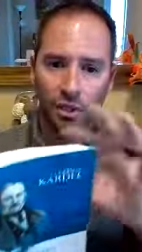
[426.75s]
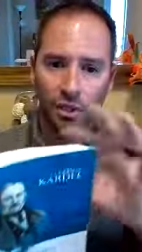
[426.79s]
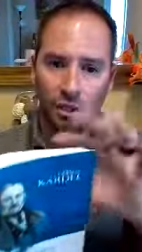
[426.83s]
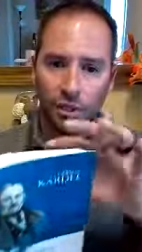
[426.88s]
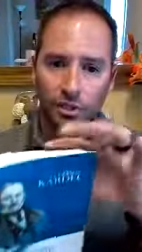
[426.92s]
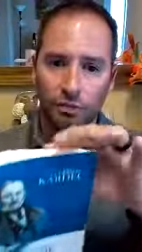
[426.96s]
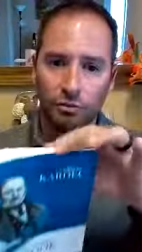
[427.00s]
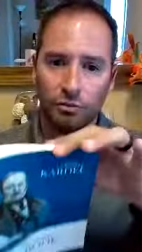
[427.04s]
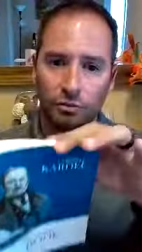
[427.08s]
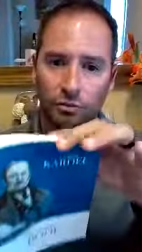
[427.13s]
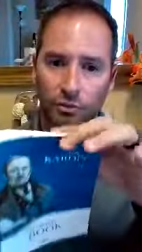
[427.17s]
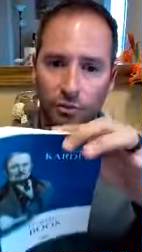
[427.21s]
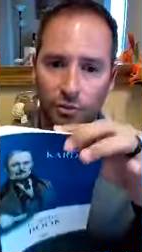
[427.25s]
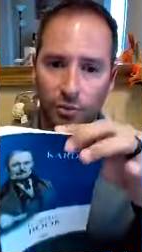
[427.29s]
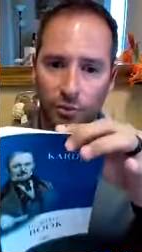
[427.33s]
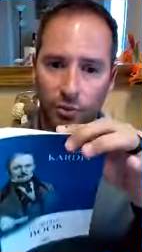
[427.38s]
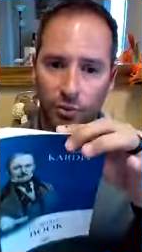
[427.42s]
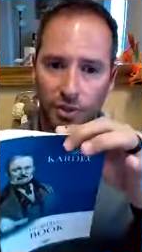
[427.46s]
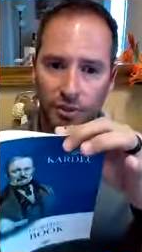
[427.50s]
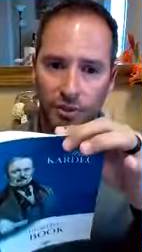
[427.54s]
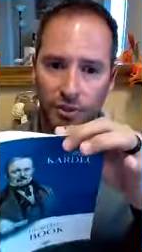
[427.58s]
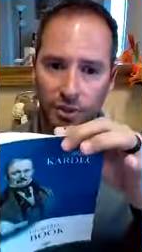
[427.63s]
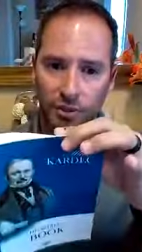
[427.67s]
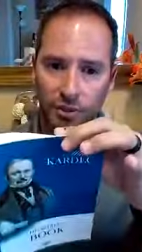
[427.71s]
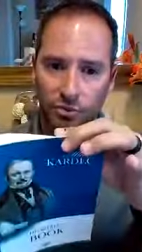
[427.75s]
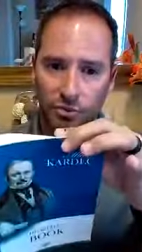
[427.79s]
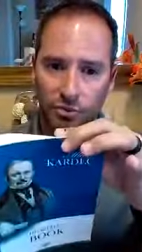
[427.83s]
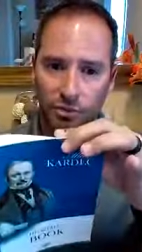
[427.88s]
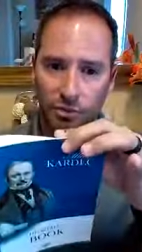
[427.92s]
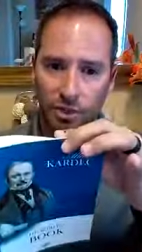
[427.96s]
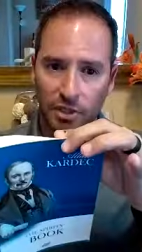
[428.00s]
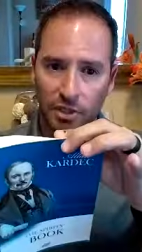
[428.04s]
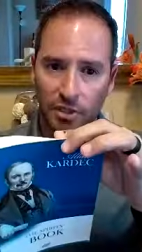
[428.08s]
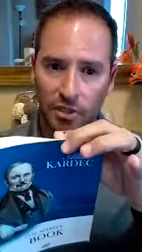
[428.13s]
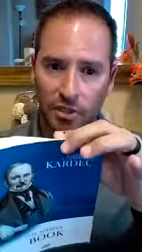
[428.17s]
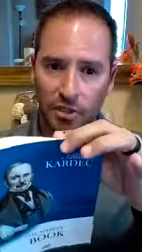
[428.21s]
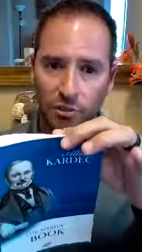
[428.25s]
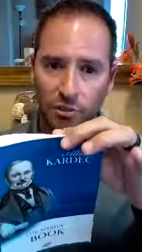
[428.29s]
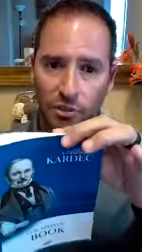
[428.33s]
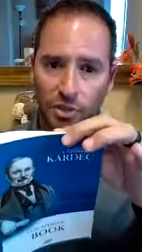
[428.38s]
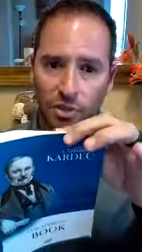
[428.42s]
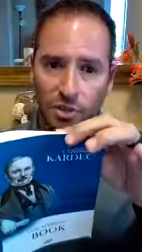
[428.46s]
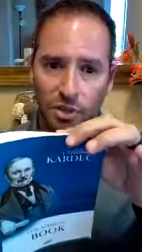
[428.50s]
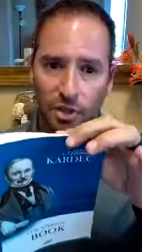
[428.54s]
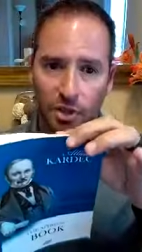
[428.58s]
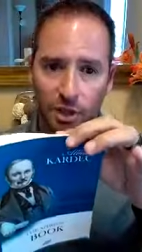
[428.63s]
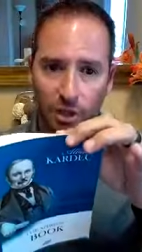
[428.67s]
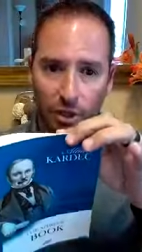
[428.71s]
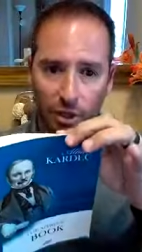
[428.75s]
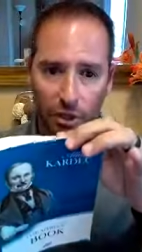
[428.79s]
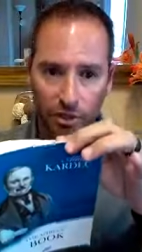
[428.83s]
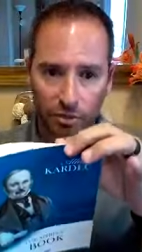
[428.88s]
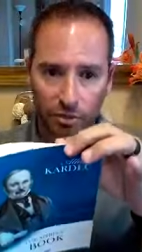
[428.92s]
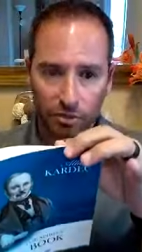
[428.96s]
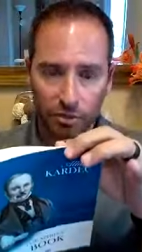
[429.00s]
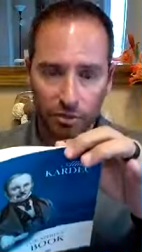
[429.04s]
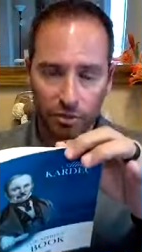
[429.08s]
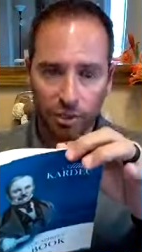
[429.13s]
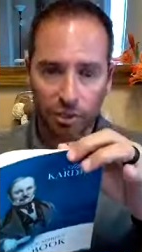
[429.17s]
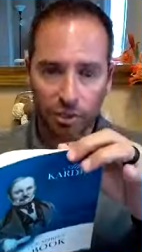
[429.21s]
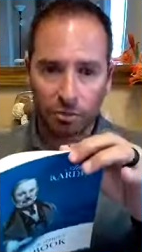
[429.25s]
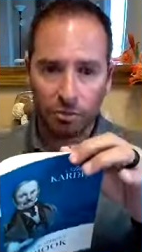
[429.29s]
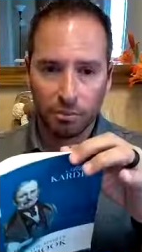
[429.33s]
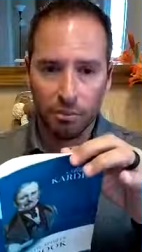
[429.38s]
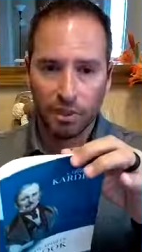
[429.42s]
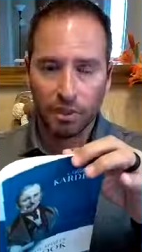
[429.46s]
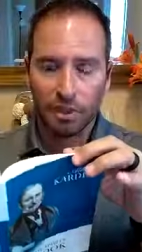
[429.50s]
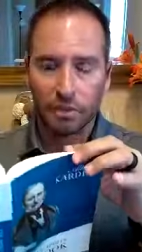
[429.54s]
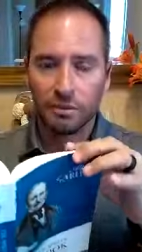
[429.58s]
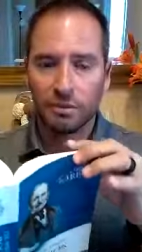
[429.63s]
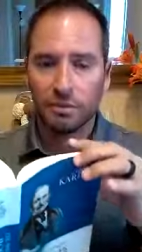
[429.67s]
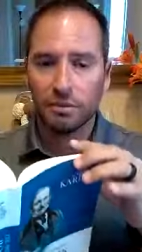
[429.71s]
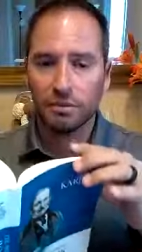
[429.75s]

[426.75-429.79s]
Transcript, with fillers: if you read the introduction, which I also recommend.